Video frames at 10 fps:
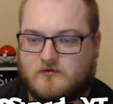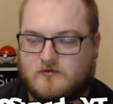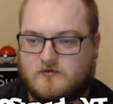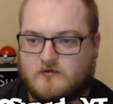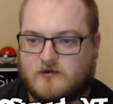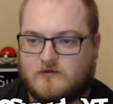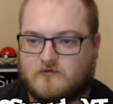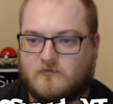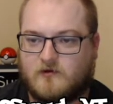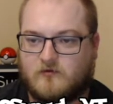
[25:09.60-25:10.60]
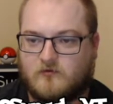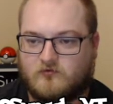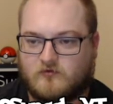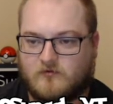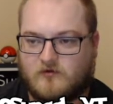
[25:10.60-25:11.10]
Okay, so I'm gonna
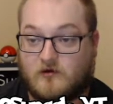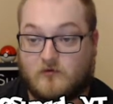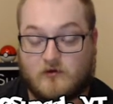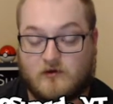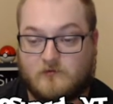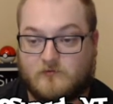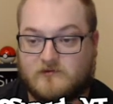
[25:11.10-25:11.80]
Ultra Ball. Oh, I almost